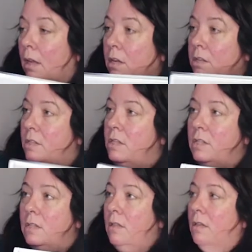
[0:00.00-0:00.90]

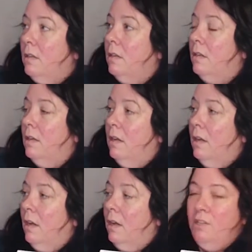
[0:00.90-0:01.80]

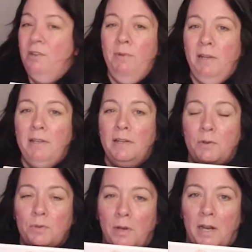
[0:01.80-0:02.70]
she really
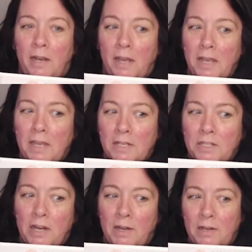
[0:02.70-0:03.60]
knows what I like, and
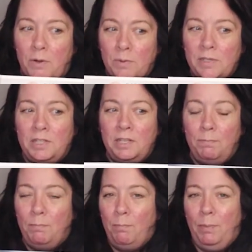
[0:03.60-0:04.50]
she
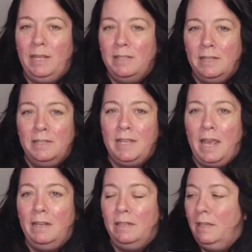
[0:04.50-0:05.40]
picks
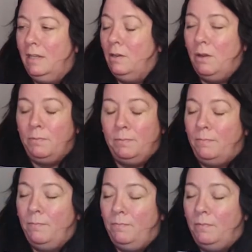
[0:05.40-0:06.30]
exactly, you know,
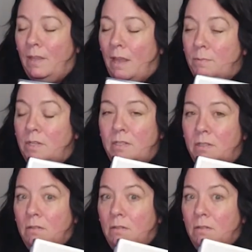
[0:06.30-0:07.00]
I'm just